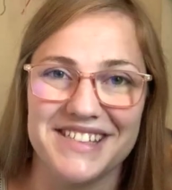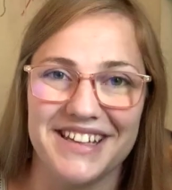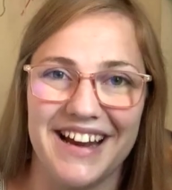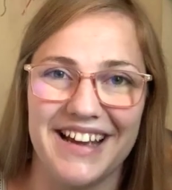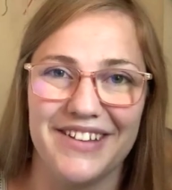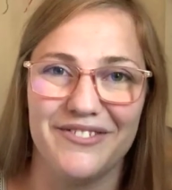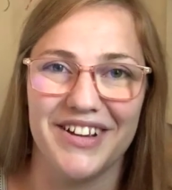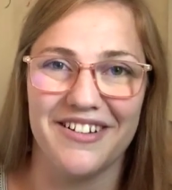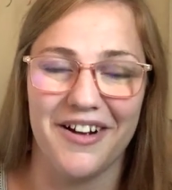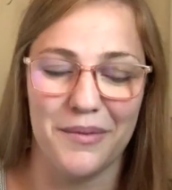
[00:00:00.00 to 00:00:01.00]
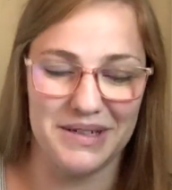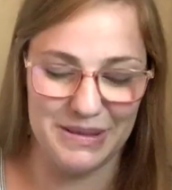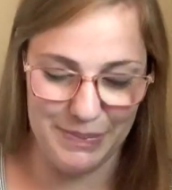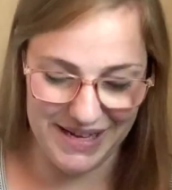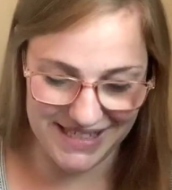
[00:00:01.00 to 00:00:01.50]
so that I can figure out
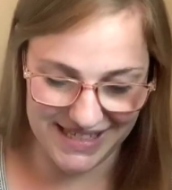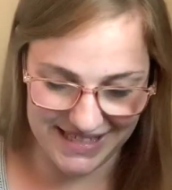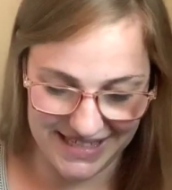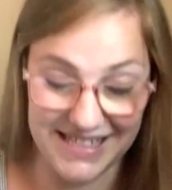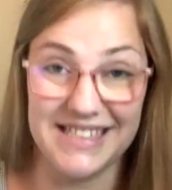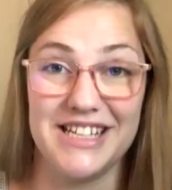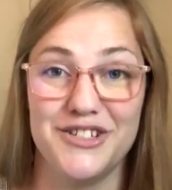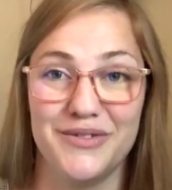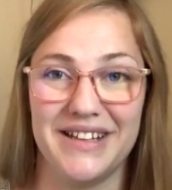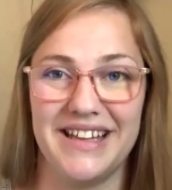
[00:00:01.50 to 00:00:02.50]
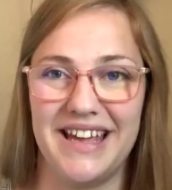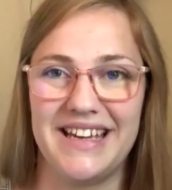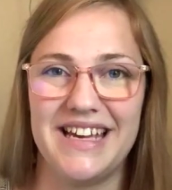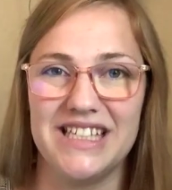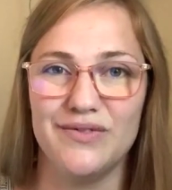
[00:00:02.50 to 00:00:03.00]
which base this is because I do really like
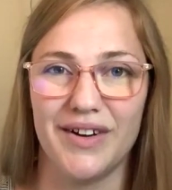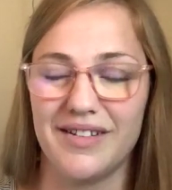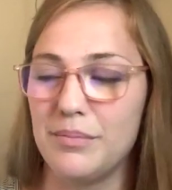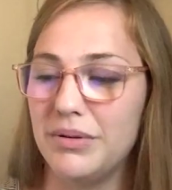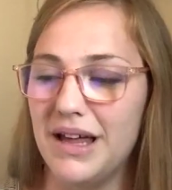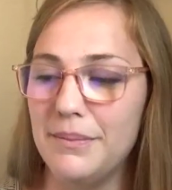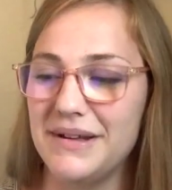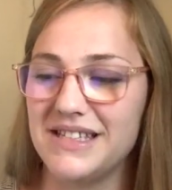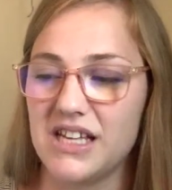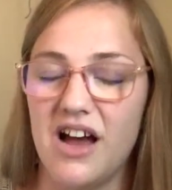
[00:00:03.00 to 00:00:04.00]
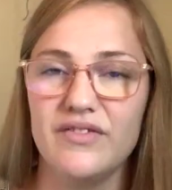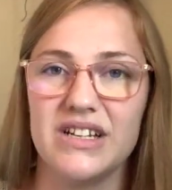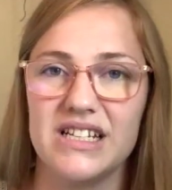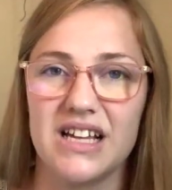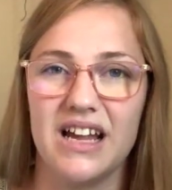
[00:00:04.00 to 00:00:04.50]
it. It's very plump and soft and
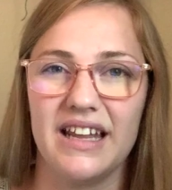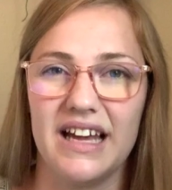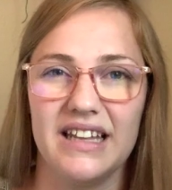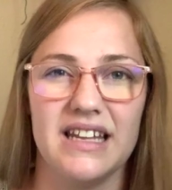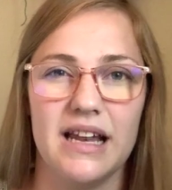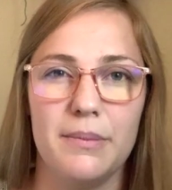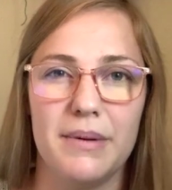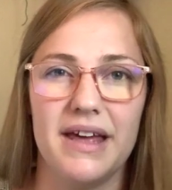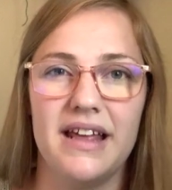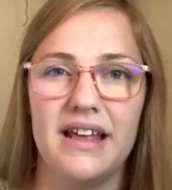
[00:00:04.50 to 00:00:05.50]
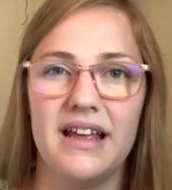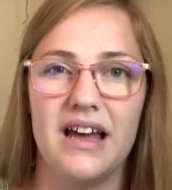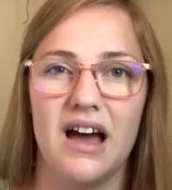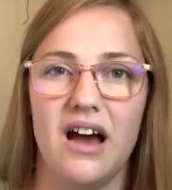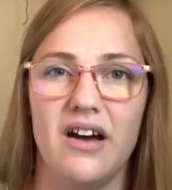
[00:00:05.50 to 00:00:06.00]
it's got like a little bit
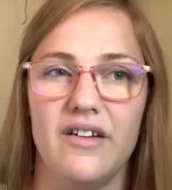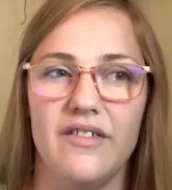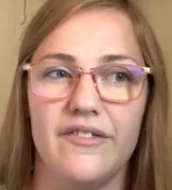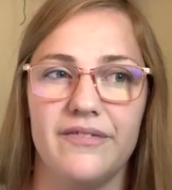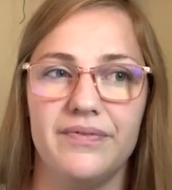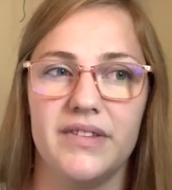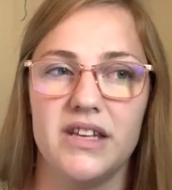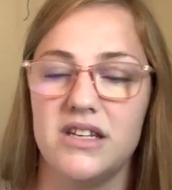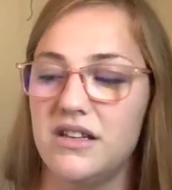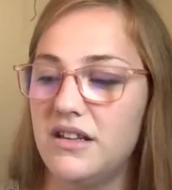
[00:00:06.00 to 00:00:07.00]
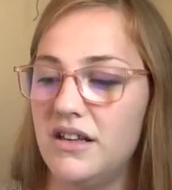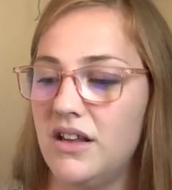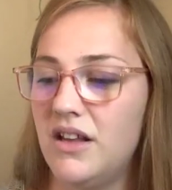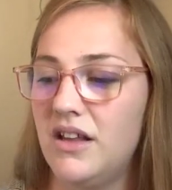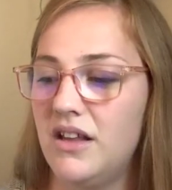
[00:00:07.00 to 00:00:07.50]
of
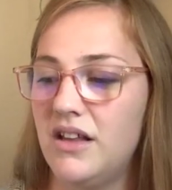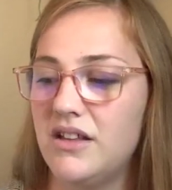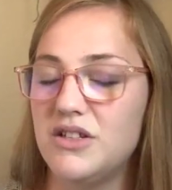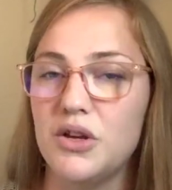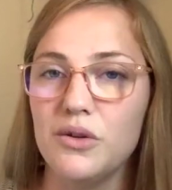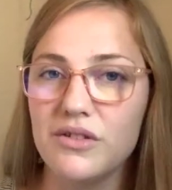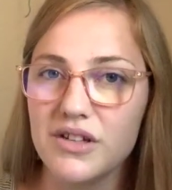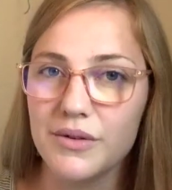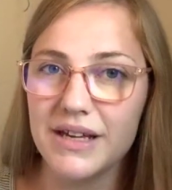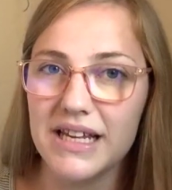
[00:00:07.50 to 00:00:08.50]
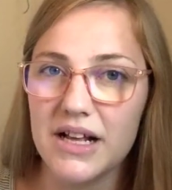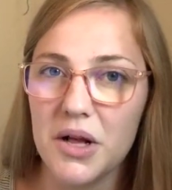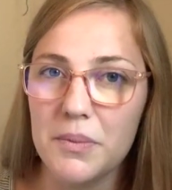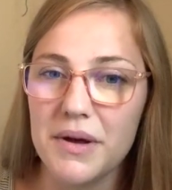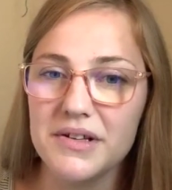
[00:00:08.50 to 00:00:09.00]
tooth to it
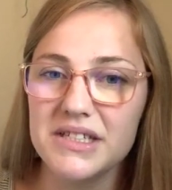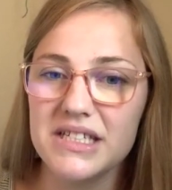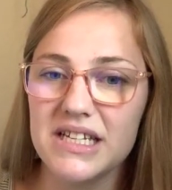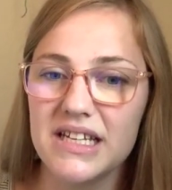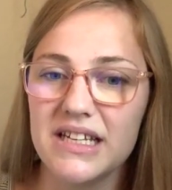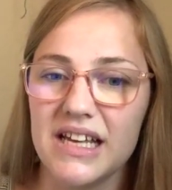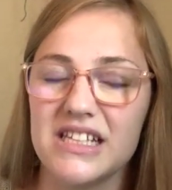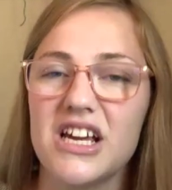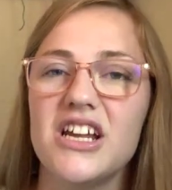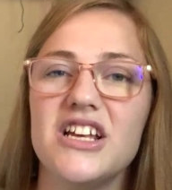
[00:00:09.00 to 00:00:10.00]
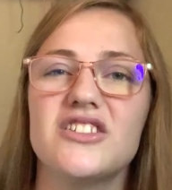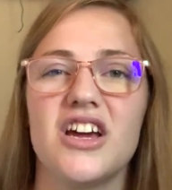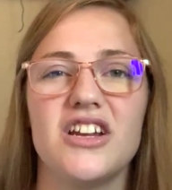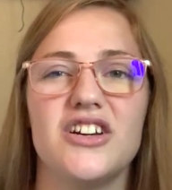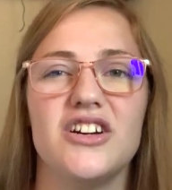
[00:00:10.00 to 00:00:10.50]
almost. It's got it's
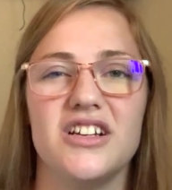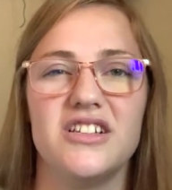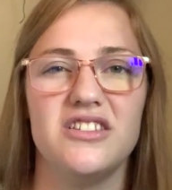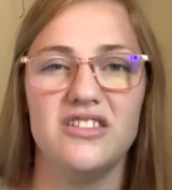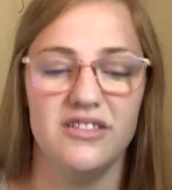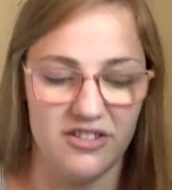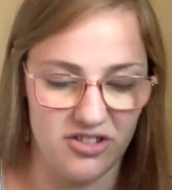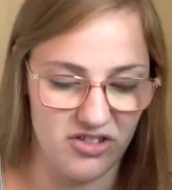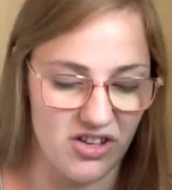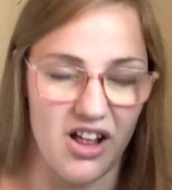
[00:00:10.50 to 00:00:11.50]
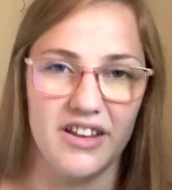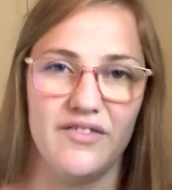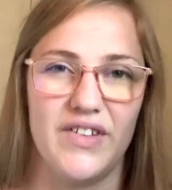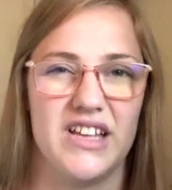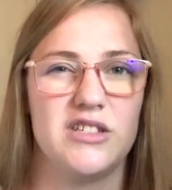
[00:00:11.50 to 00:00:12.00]
got a good solid
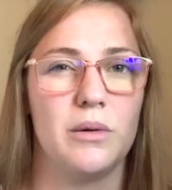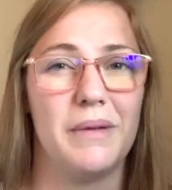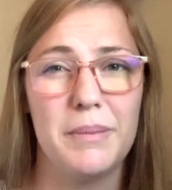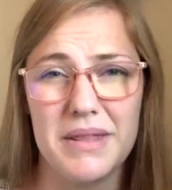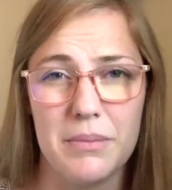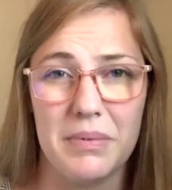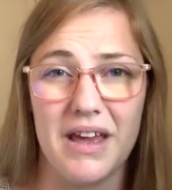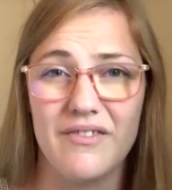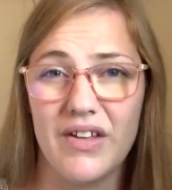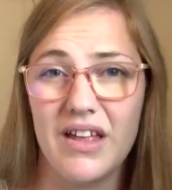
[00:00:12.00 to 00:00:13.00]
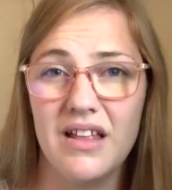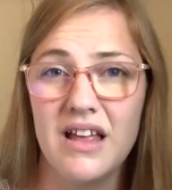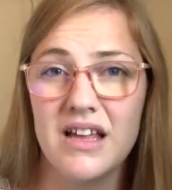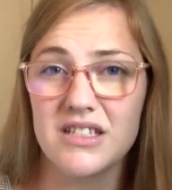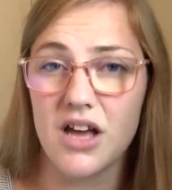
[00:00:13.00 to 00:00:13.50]
feel. So it might be the BFL
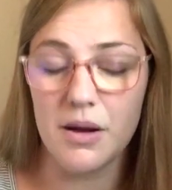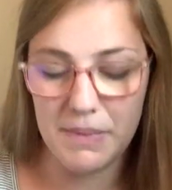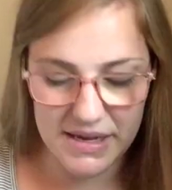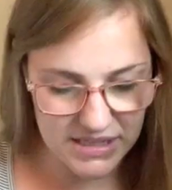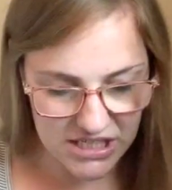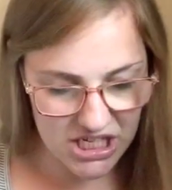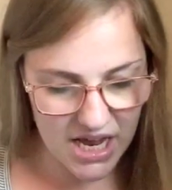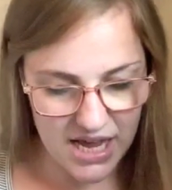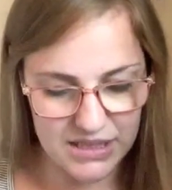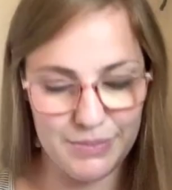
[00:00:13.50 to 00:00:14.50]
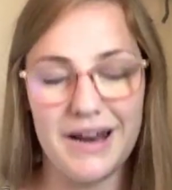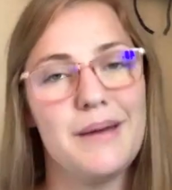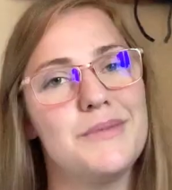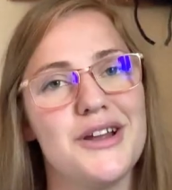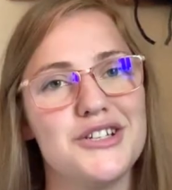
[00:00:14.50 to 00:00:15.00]
sock base that she has, but I'm
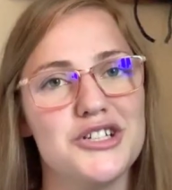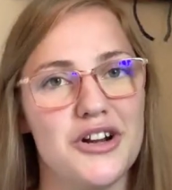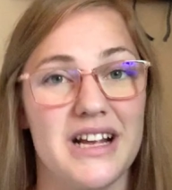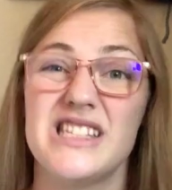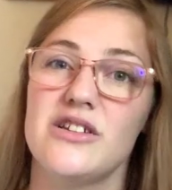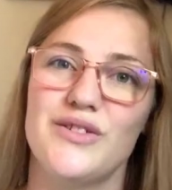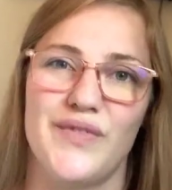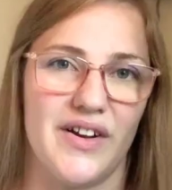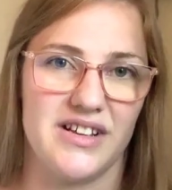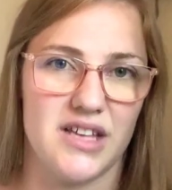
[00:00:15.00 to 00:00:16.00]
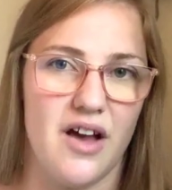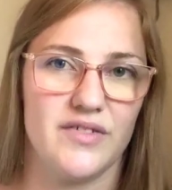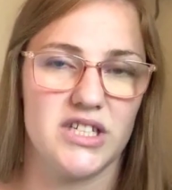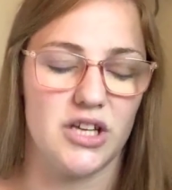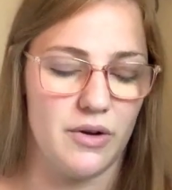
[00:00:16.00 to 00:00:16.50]
not sure. It's also very soft.
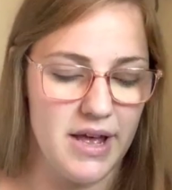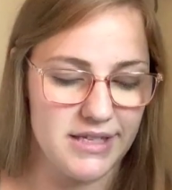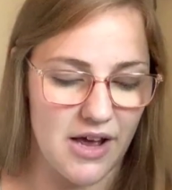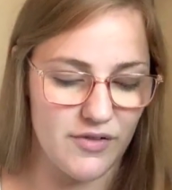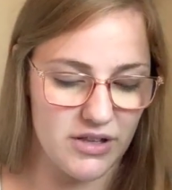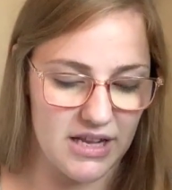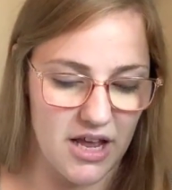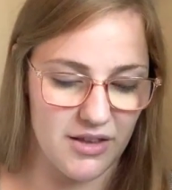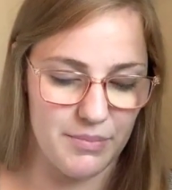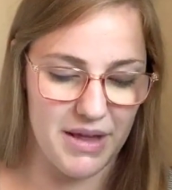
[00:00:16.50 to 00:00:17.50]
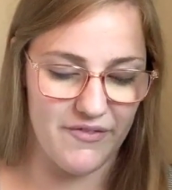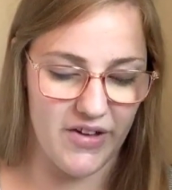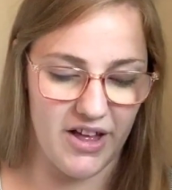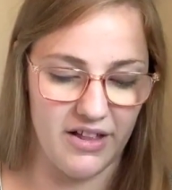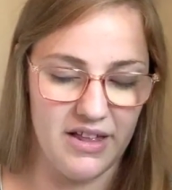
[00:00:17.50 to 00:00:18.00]
So softer than other
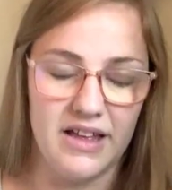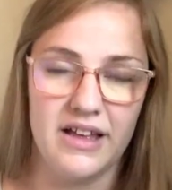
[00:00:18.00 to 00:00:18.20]
BFL